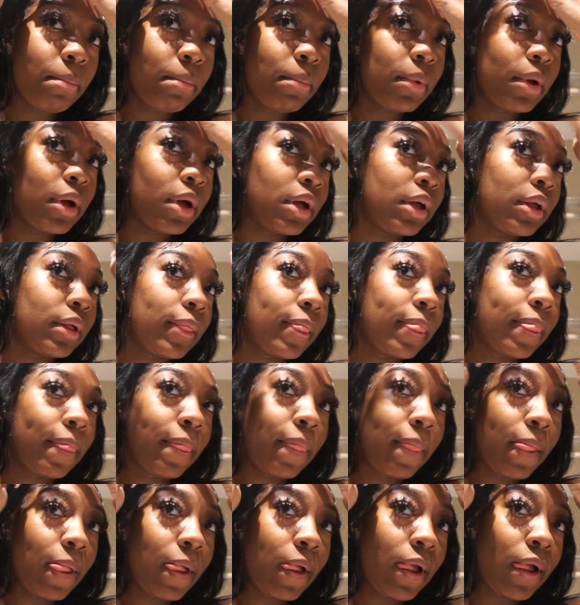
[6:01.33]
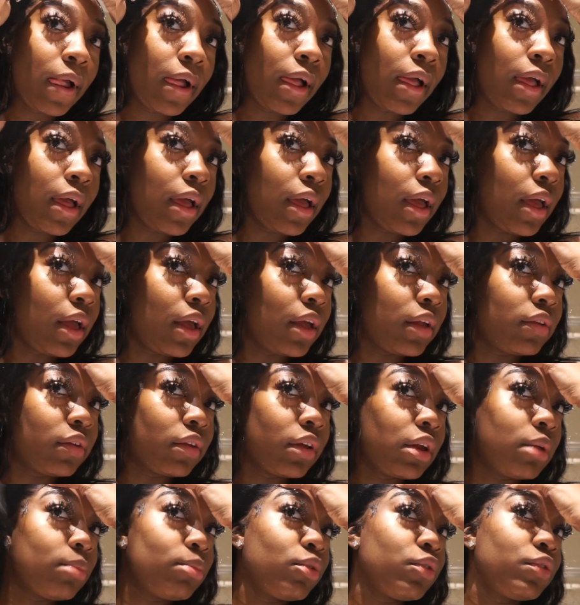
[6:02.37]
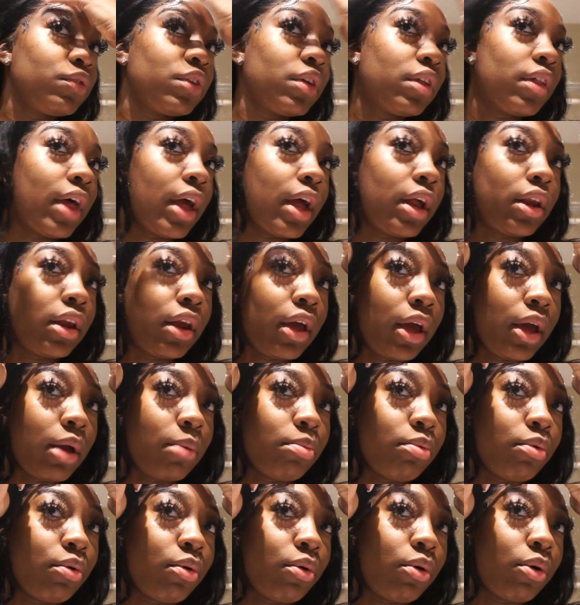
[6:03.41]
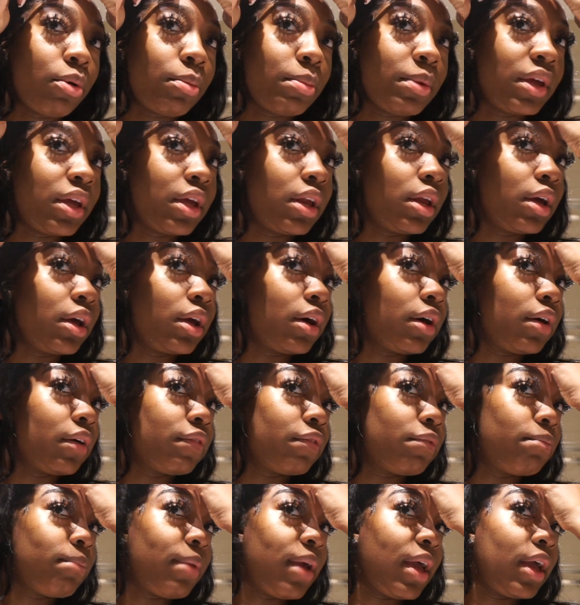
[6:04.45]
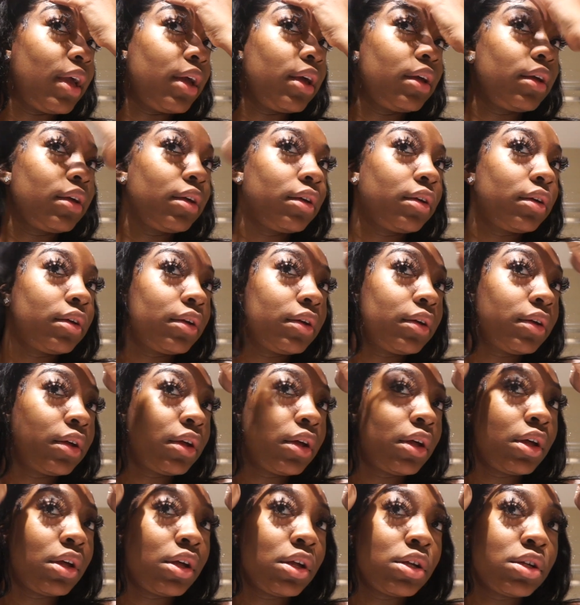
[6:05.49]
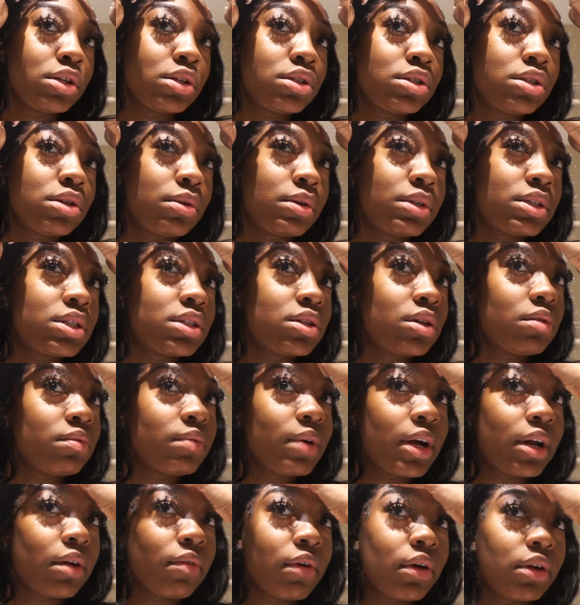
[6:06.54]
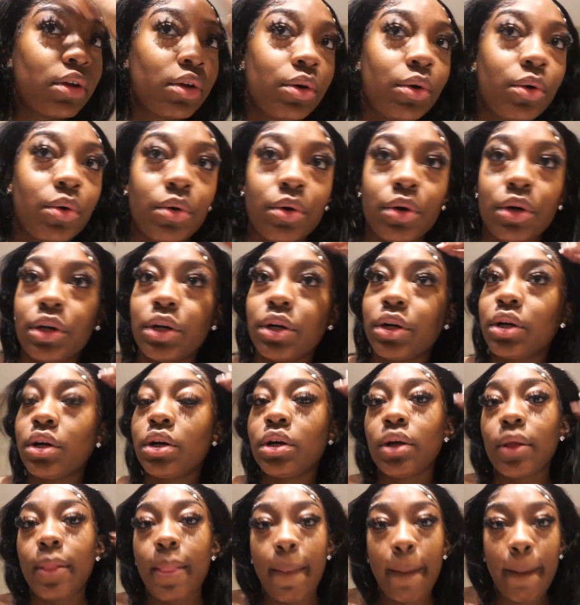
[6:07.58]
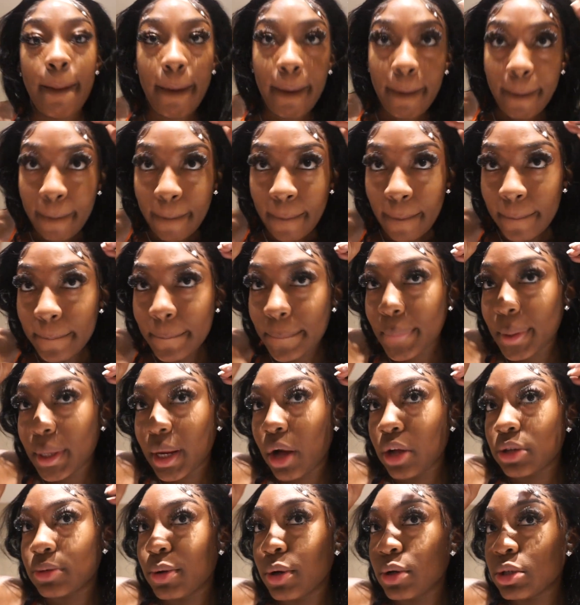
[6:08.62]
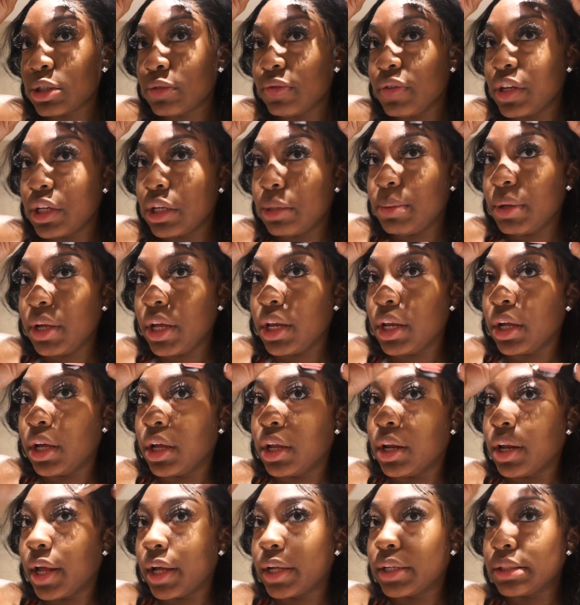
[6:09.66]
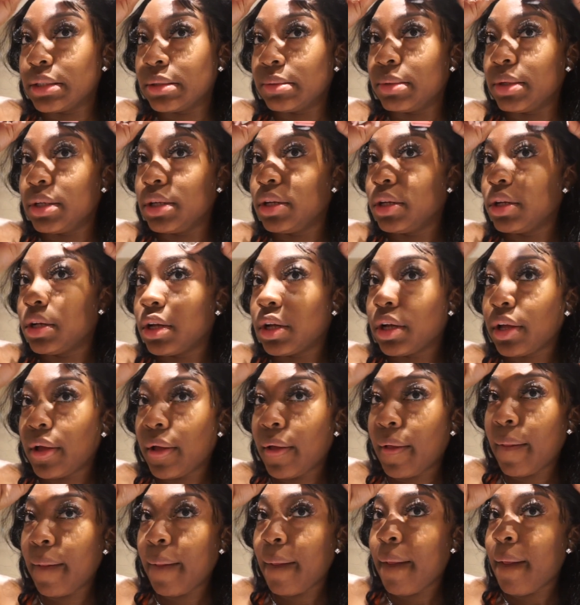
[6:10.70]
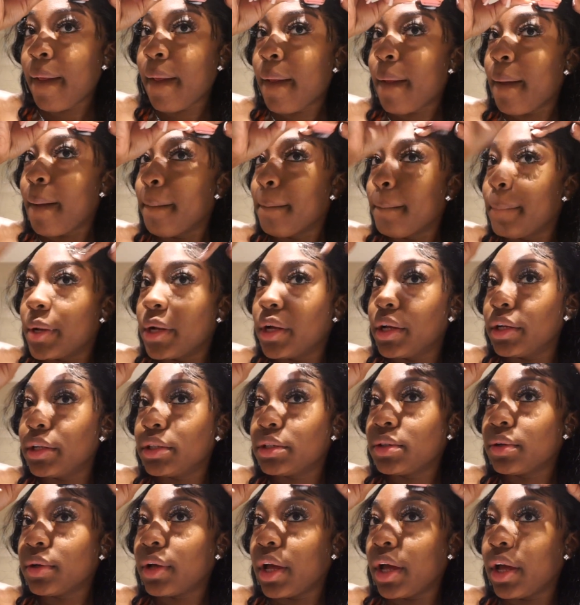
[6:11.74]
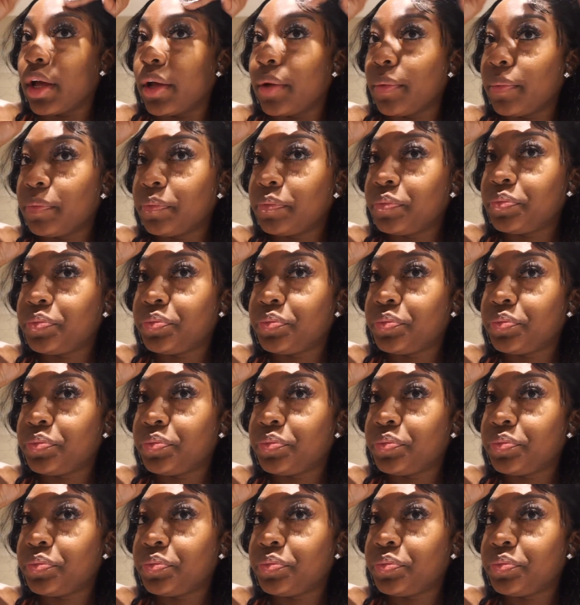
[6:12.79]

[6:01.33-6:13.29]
But it's getting moved to the end of April or beginning of May. So it's still right around the corner. But I was supposed to really be getting it next week. But it's okay.